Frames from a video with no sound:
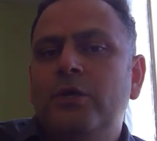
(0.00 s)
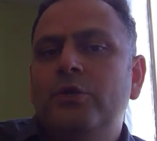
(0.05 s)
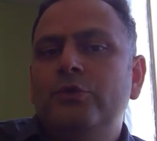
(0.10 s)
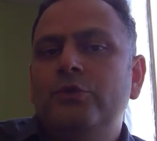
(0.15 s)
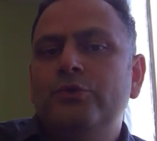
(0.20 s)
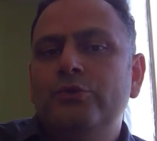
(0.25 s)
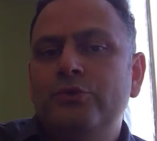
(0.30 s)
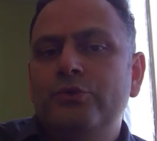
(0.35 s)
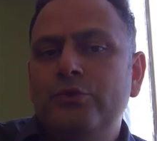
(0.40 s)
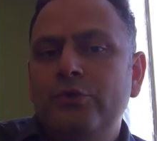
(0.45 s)

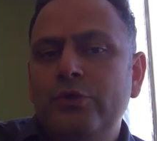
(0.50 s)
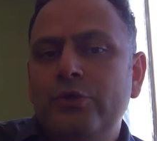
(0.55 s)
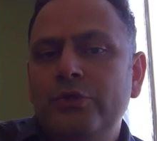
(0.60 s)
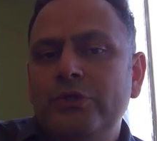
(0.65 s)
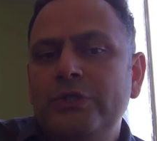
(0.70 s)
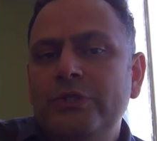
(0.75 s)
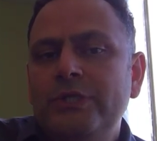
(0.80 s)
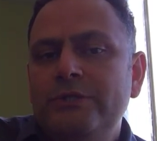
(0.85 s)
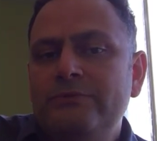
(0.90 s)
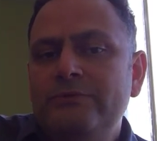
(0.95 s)
you don't
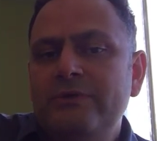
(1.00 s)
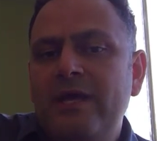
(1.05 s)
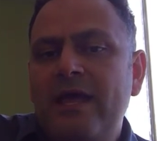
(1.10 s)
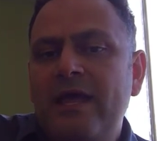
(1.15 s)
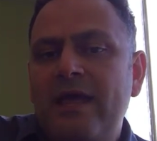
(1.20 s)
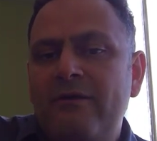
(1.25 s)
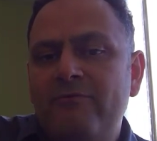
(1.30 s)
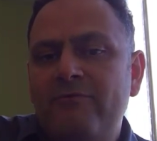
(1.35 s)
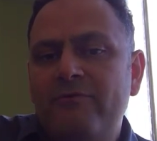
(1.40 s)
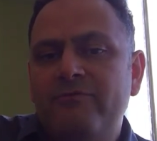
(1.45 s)
need to
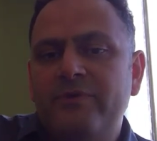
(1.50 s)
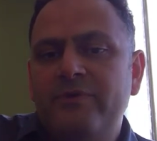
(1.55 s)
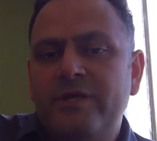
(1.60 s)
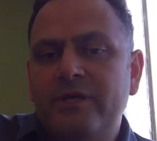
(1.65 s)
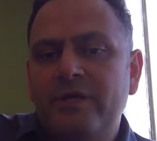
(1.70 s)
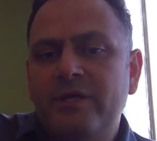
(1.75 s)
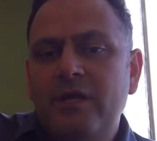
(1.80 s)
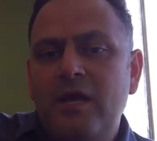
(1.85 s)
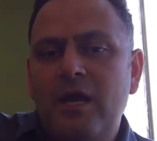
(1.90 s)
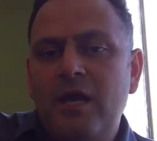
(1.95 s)
have a
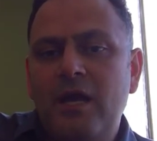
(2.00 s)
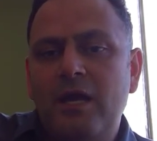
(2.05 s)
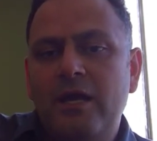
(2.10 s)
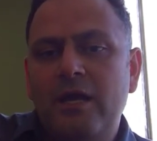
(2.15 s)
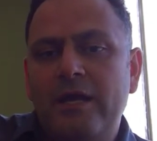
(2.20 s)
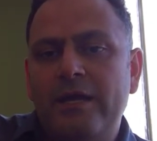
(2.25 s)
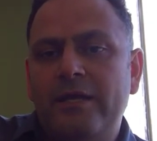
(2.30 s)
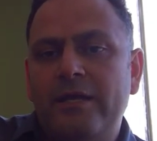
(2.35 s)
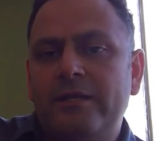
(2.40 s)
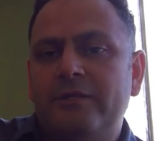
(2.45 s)
very
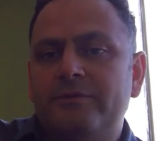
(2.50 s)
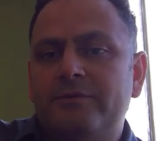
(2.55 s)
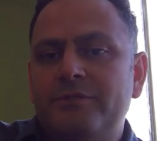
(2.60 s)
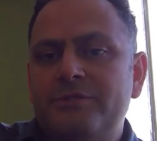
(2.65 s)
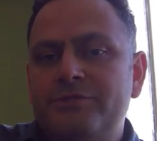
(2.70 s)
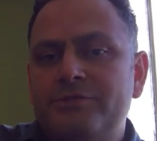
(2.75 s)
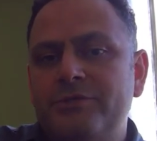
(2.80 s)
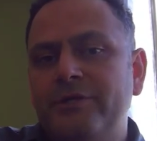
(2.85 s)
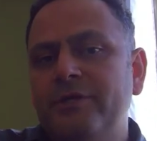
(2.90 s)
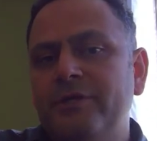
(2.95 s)
high
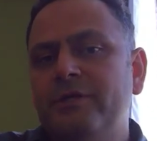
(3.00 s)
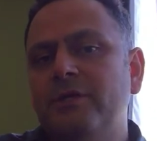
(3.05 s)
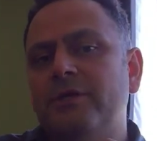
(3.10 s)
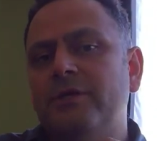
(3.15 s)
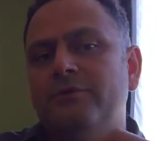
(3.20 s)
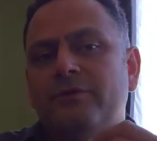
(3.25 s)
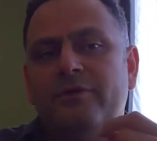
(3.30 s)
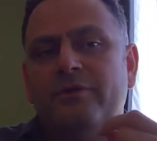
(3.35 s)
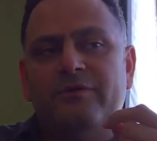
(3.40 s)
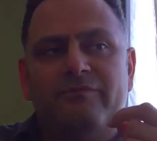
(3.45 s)
return
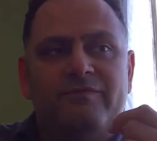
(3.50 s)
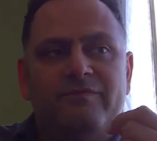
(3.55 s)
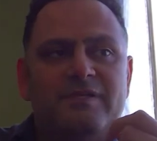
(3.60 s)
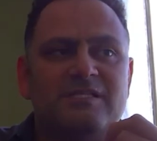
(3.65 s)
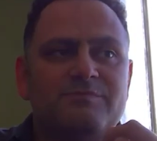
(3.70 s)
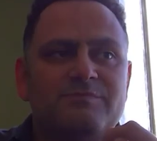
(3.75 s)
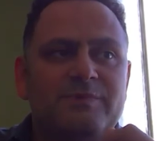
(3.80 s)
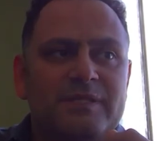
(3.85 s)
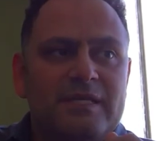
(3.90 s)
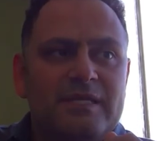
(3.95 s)
on your
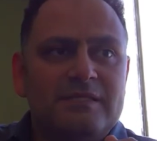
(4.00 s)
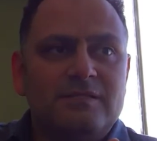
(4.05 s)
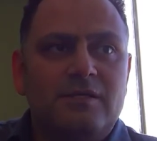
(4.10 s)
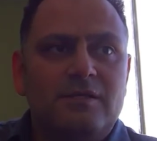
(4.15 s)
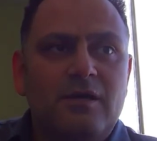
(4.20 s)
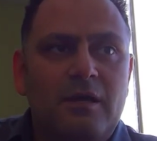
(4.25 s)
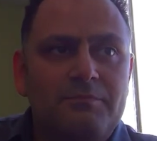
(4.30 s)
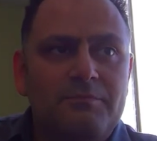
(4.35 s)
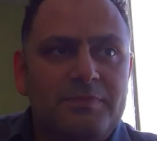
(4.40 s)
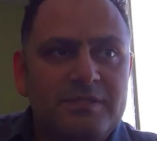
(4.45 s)
investment as a
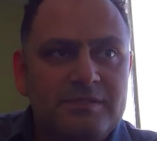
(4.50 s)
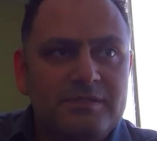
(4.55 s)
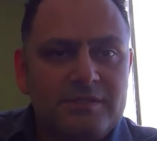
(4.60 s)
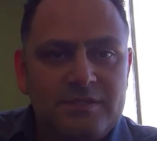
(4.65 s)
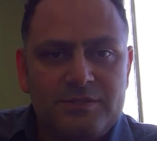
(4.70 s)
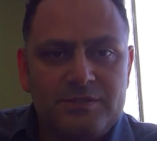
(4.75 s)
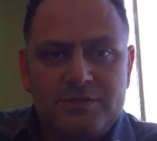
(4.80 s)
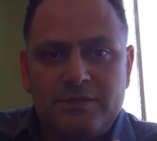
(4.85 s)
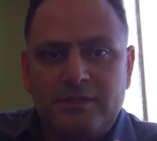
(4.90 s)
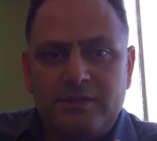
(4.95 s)

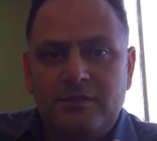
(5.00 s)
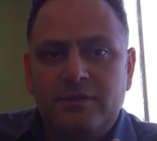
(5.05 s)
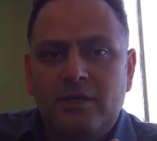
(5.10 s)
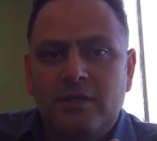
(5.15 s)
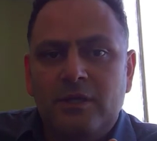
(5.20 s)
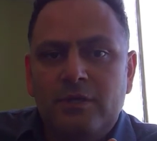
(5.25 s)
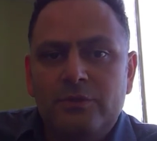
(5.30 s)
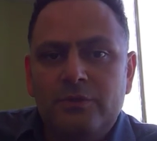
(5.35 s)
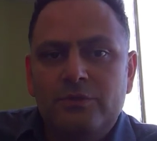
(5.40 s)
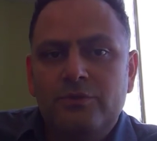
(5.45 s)
compensation.
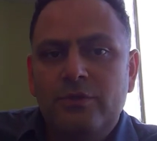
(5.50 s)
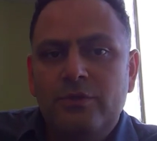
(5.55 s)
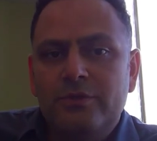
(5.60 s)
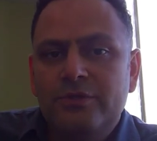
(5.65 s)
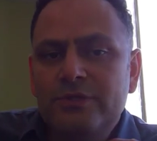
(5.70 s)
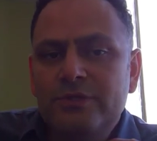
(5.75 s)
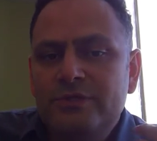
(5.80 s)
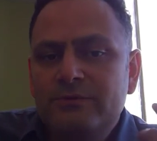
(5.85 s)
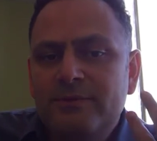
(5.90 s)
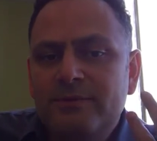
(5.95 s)
You don't
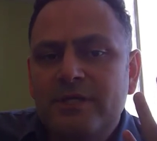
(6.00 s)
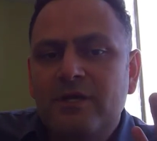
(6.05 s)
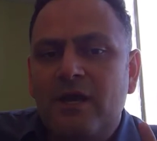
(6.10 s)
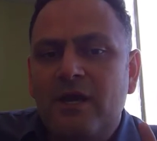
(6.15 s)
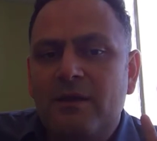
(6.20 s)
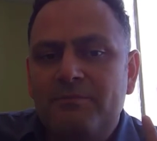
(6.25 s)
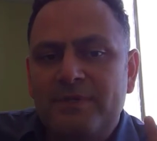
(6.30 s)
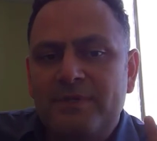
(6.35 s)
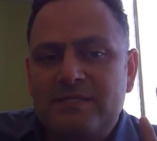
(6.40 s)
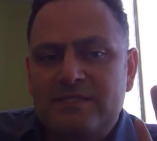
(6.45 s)
need to be
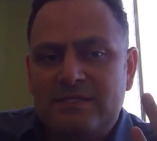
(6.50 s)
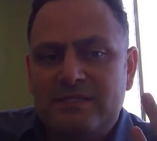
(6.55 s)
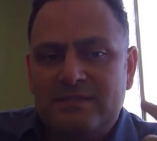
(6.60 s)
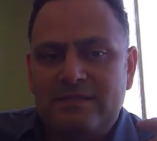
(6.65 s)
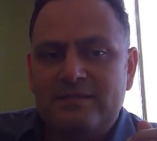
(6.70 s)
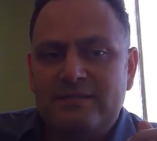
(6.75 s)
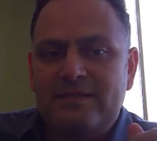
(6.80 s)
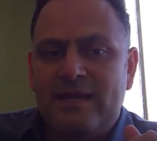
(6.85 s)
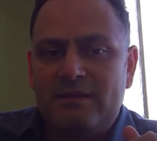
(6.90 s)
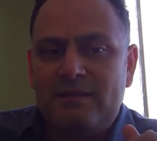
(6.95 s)

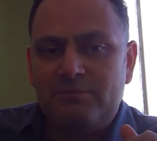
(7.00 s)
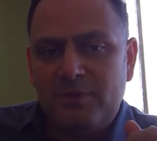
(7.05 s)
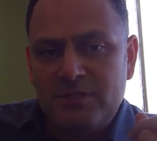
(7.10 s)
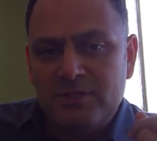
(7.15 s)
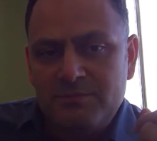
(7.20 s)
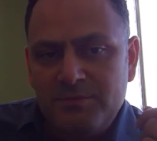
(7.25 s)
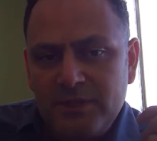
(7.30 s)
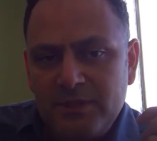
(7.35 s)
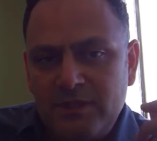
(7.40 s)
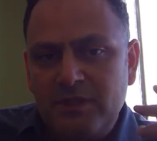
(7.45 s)
compensated that
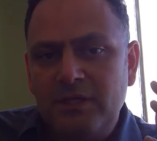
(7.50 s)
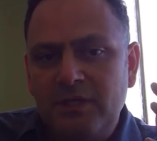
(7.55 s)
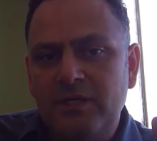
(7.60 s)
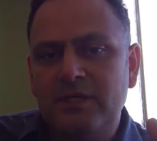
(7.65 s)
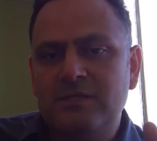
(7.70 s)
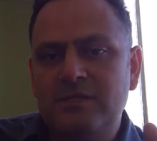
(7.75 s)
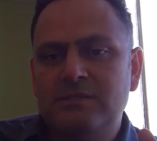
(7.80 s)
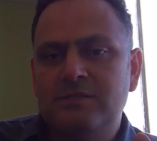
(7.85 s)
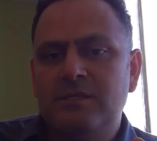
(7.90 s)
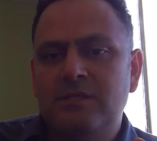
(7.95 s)
much,
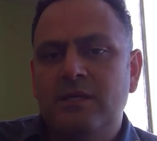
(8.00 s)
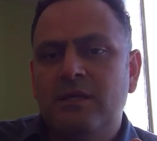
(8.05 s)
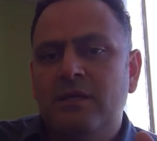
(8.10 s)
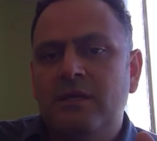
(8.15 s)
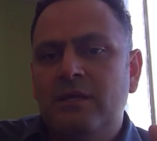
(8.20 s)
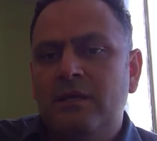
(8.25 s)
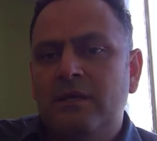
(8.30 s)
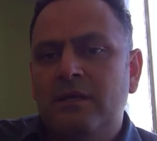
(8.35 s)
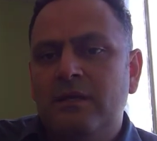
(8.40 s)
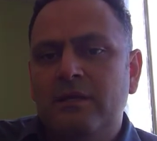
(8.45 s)
because
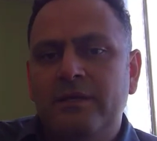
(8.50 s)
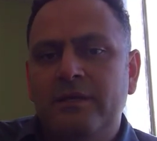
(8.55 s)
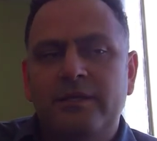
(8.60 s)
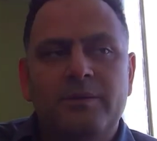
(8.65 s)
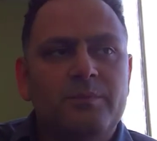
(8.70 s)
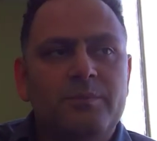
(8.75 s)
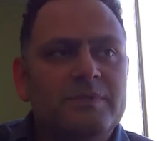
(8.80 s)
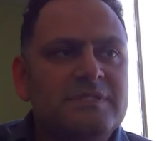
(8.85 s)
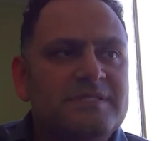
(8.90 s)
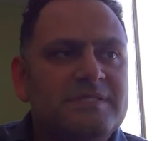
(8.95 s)
in
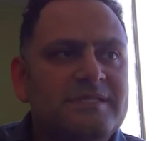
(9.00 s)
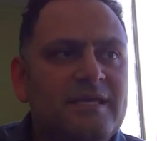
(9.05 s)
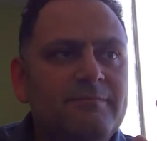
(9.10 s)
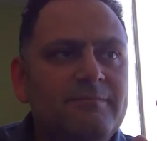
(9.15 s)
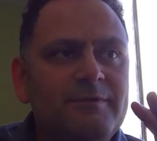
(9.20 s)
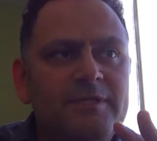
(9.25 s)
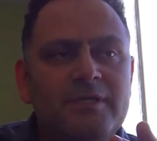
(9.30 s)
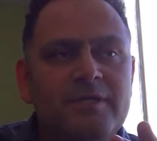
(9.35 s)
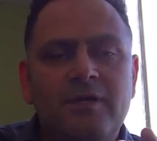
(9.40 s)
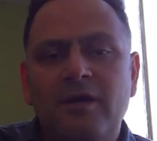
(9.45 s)
a
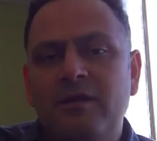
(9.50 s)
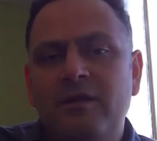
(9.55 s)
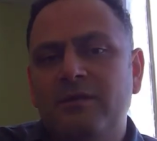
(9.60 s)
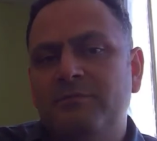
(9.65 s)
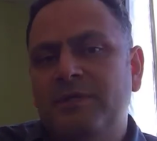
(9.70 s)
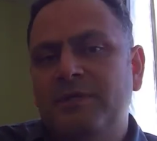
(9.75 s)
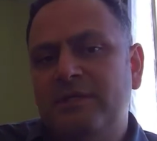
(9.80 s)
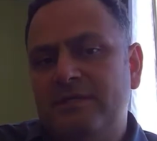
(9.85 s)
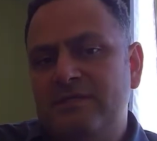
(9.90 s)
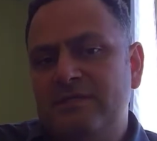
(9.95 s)
stable
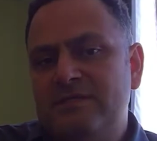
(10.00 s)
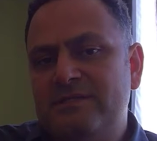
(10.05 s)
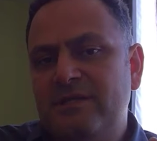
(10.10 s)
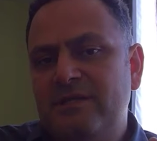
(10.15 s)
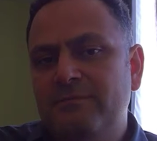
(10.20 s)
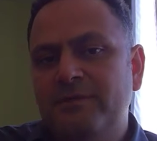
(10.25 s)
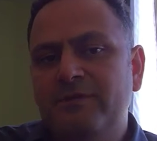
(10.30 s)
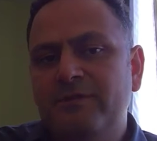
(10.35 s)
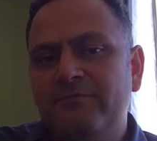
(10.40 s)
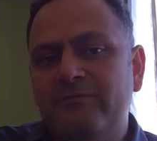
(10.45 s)
economy, in a
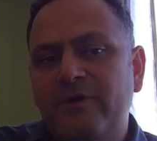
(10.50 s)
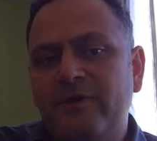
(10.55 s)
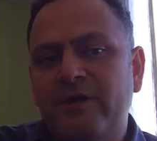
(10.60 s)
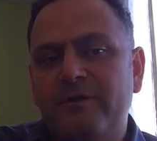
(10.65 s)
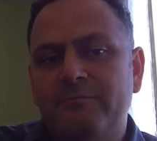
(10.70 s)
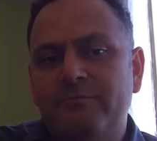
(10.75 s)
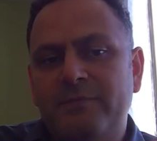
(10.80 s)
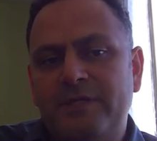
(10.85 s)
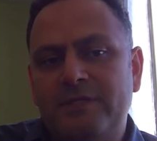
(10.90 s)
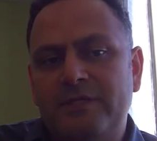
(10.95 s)
stable
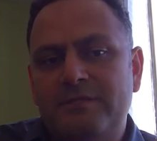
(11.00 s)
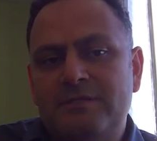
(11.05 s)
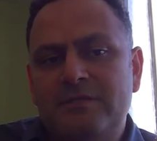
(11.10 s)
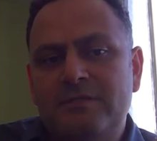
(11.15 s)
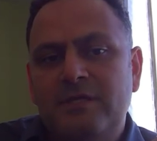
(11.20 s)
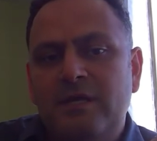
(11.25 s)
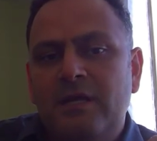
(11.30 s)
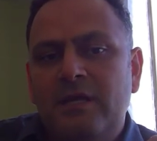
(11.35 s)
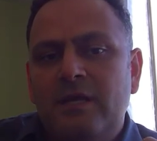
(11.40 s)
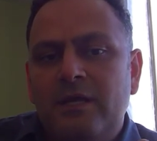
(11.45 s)
environment,
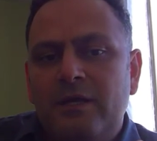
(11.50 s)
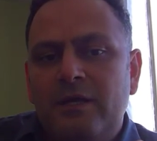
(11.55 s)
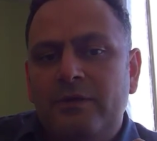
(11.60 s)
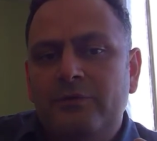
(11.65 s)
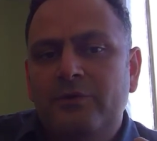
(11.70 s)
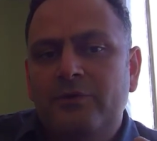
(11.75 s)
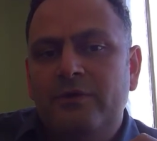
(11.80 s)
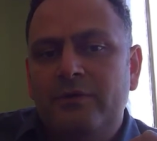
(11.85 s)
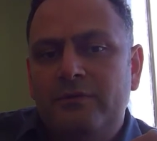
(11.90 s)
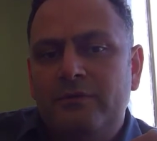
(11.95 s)

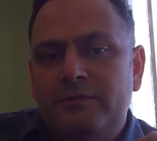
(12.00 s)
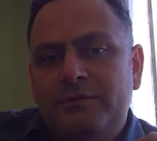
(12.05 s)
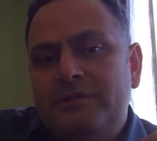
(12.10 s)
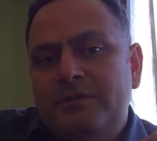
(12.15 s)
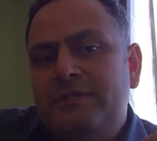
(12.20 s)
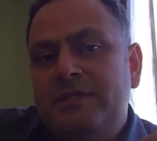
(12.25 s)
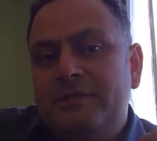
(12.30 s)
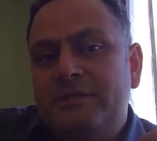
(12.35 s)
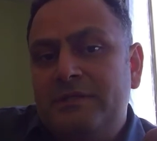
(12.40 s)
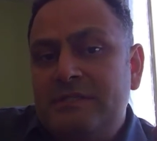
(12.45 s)
the
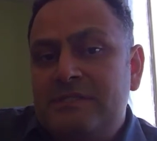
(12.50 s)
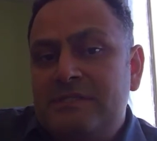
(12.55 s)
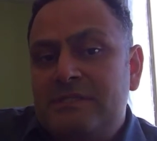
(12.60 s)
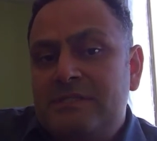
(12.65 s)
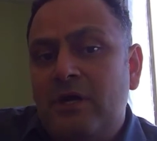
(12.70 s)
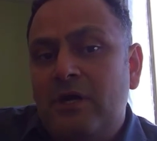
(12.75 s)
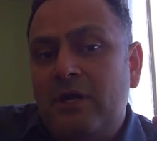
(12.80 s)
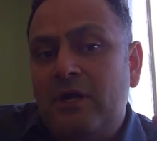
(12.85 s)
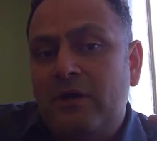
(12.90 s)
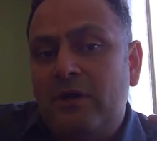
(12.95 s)

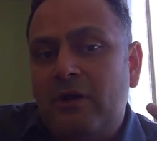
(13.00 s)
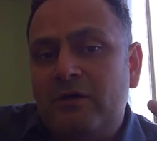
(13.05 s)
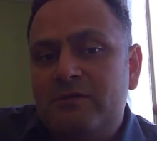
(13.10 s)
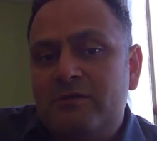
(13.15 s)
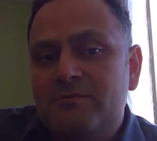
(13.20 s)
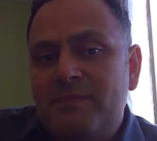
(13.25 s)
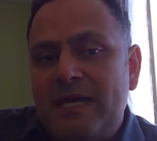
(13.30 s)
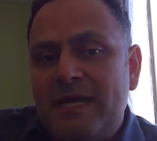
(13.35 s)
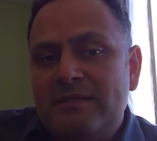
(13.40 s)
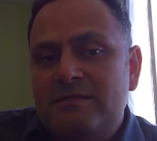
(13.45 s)
risks are
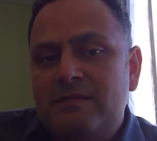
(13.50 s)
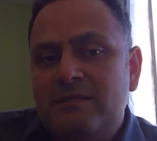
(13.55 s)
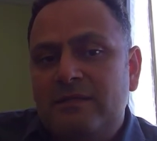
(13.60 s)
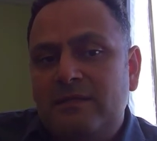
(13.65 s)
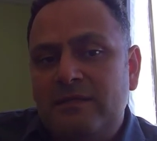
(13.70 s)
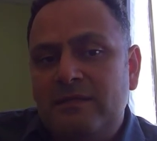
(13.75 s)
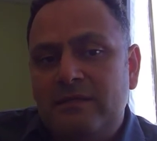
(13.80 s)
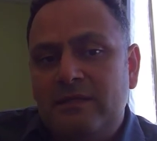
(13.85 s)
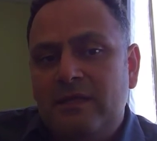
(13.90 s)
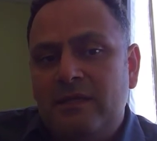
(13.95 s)

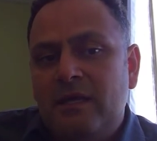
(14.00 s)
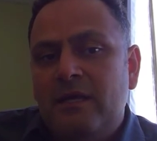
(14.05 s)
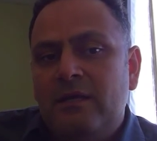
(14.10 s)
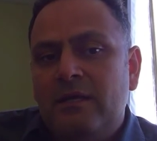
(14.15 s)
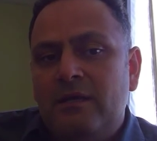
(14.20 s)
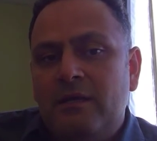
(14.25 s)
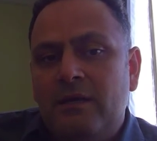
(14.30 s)
automatically